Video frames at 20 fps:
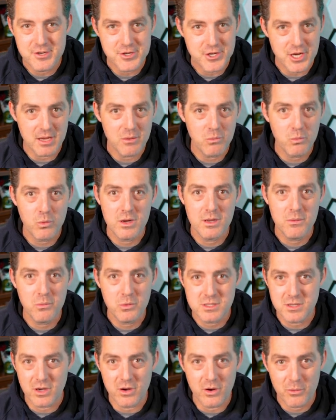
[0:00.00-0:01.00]
Gen one
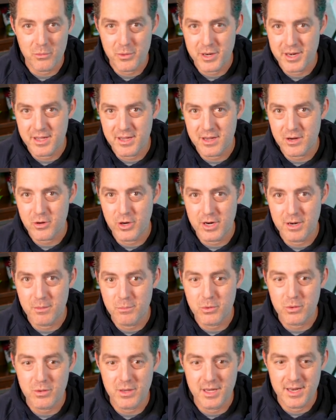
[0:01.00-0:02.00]
was already
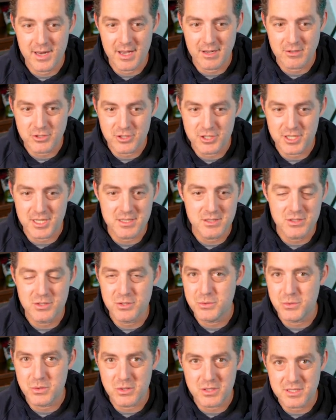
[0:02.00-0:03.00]
incredible and now Gen
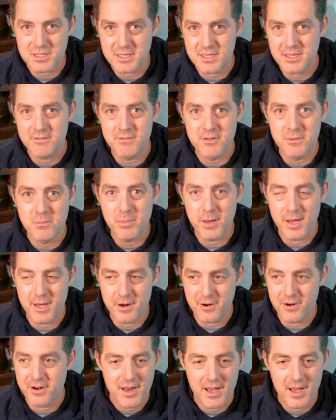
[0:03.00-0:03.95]
two looks even better.